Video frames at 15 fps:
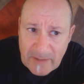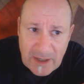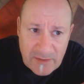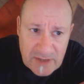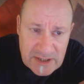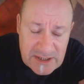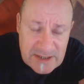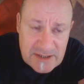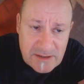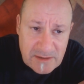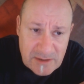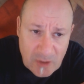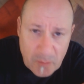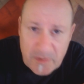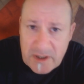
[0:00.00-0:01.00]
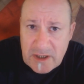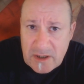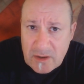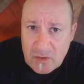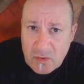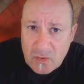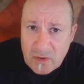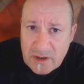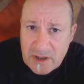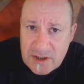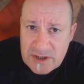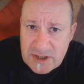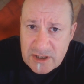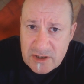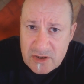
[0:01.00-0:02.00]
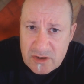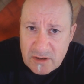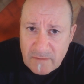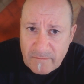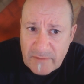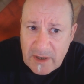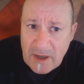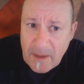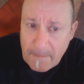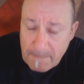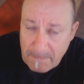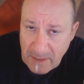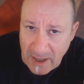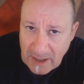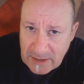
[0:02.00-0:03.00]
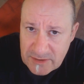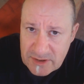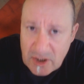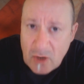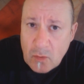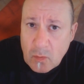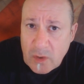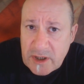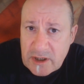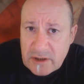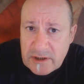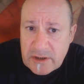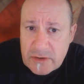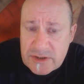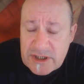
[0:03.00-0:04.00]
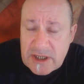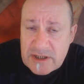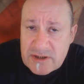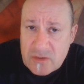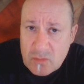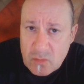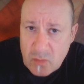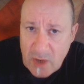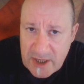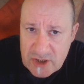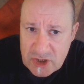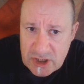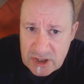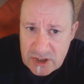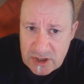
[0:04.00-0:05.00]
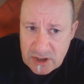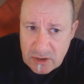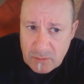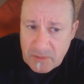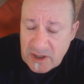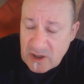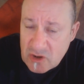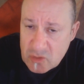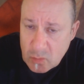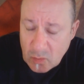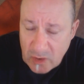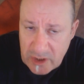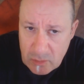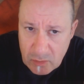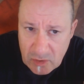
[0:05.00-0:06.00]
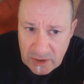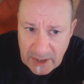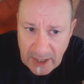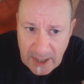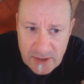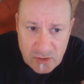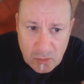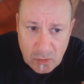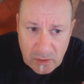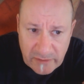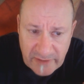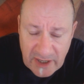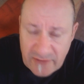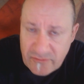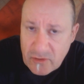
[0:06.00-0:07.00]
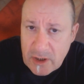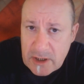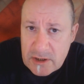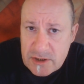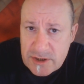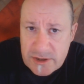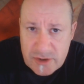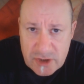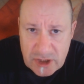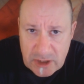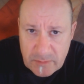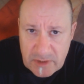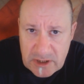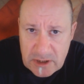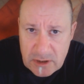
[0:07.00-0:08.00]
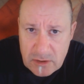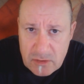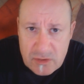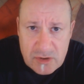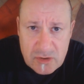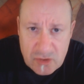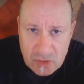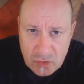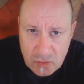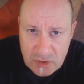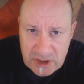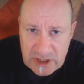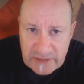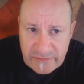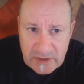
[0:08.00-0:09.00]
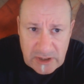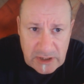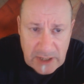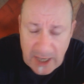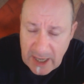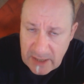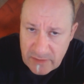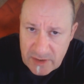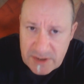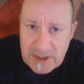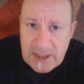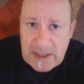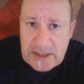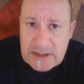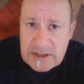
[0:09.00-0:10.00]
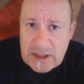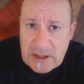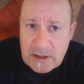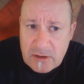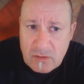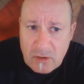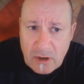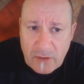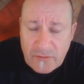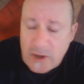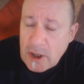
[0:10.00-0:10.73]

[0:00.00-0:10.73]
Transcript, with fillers: This is a lobbying organisation but we can use it as a wedge issue because we will get all of our friends in GB News and Talk TV and the Daily Telegraph